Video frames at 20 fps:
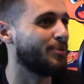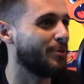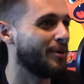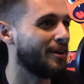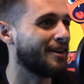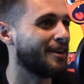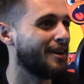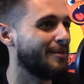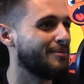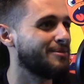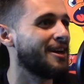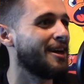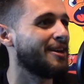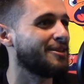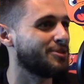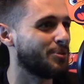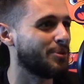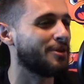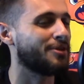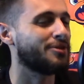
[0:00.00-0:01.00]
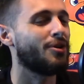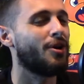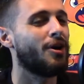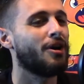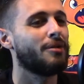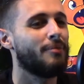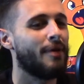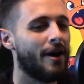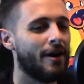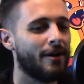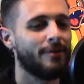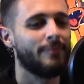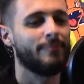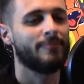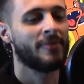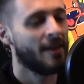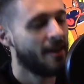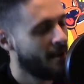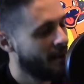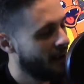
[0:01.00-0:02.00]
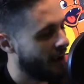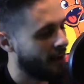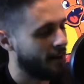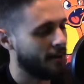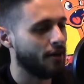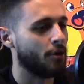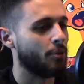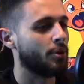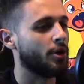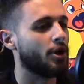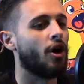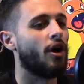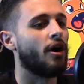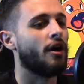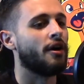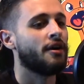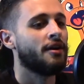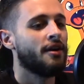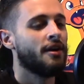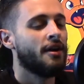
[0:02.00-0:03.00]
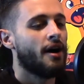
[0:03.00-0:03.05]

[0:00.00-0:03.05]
when it comes out so we could talk about it, and here we are.